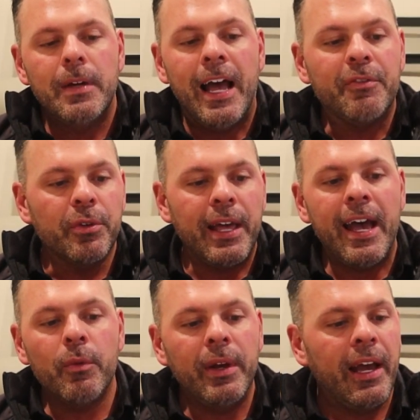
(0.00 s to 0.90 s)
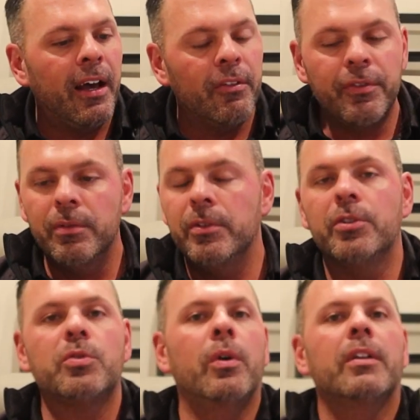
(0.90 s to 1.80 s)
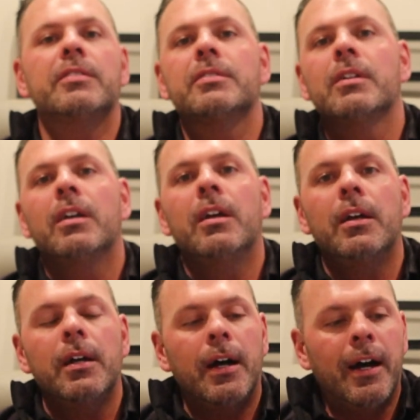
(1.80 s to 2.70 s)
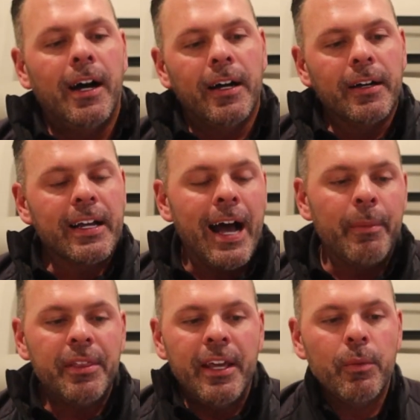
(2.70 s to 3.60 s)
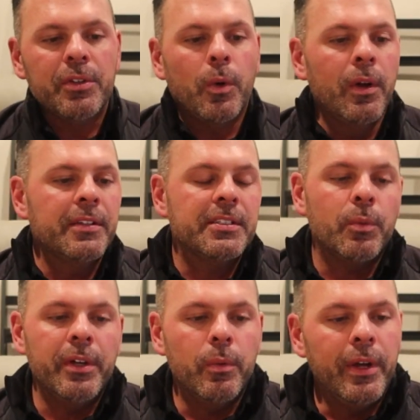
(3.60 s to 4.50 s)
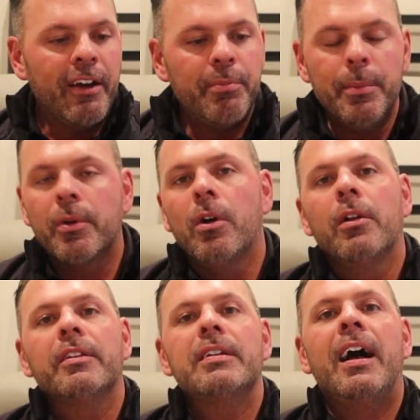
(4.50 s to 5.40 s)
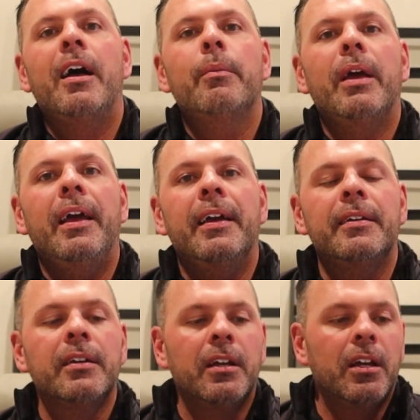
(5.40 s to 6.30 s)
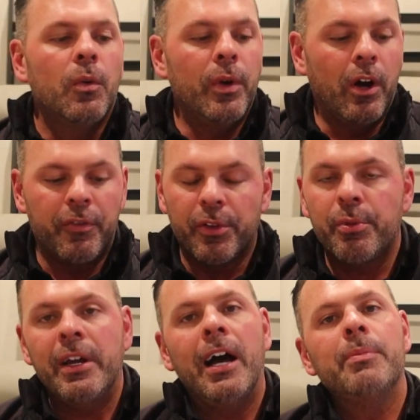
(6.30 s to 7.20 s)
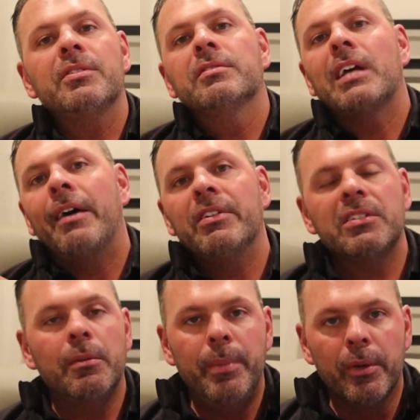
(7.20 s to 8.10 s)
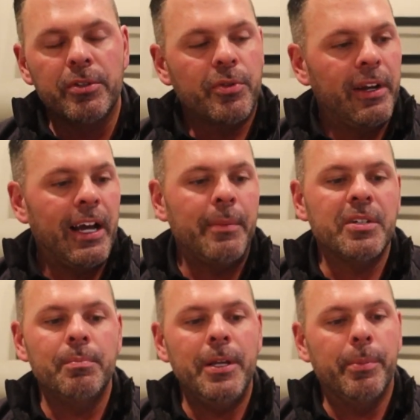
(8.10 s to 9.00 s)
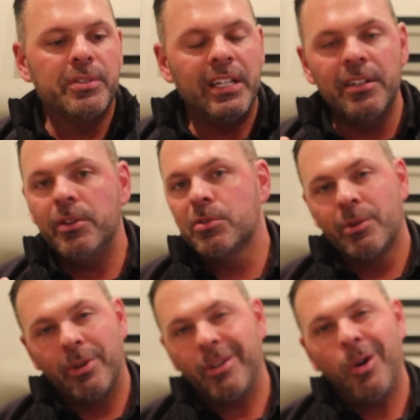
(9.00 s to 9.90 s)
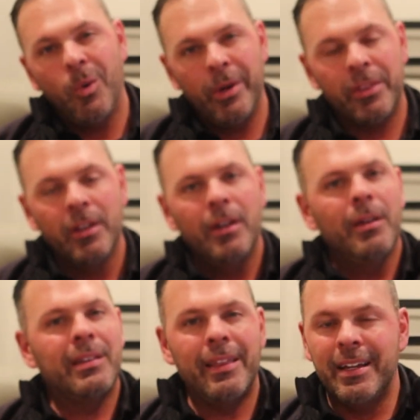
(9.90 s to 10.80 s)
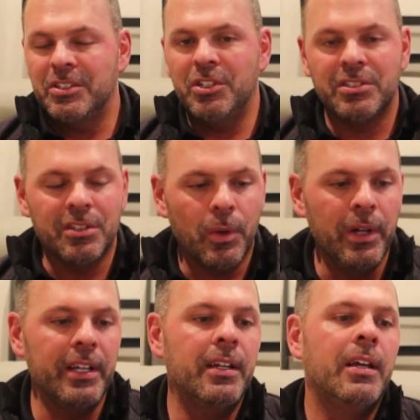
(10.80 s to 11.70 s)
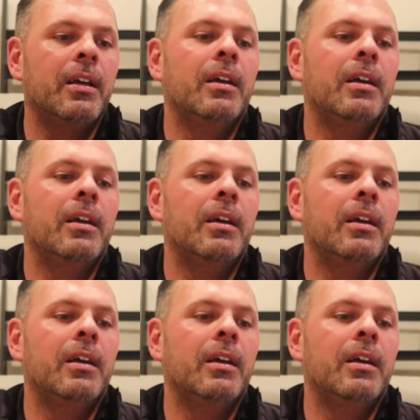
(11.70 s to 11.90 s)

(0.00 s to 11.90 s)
After that, we have your toilets. A common thing with toilets, we have people call all the time, and we offer 3 options. Obviously, a builder's grade option people tend to usually want to go with if they think it's just a toilet.